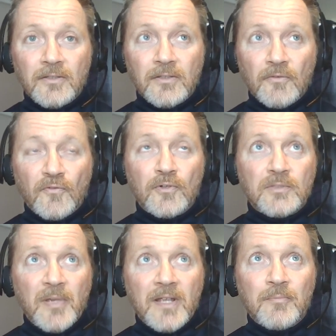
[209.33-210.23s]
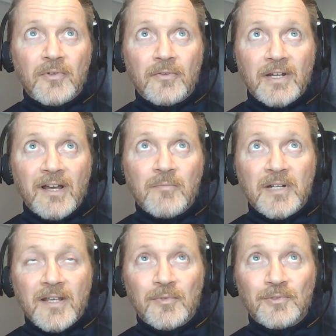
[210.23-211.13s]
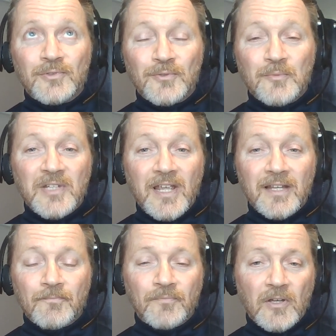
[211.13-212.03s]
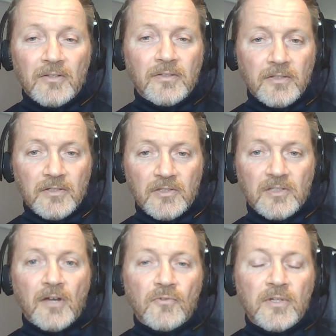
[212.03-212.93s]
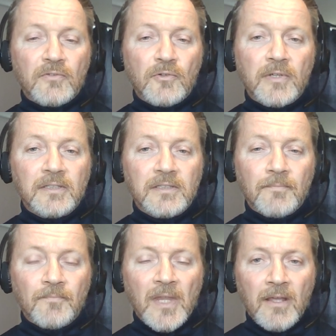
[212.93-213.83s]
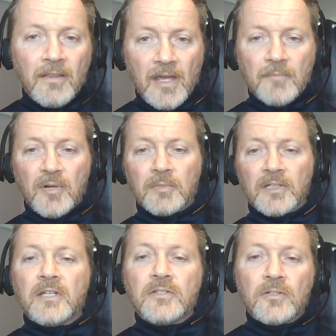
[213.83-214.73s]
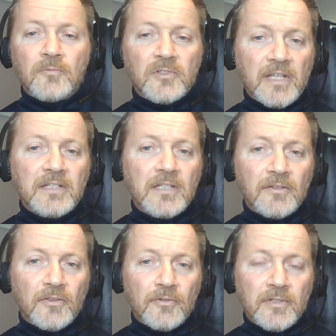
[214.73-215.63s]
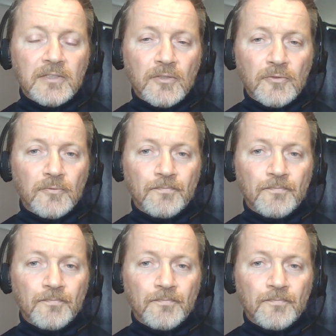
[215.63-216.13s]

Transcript: the first paper that I've been able to obtain on the discovery of creatine, that publication was 1832.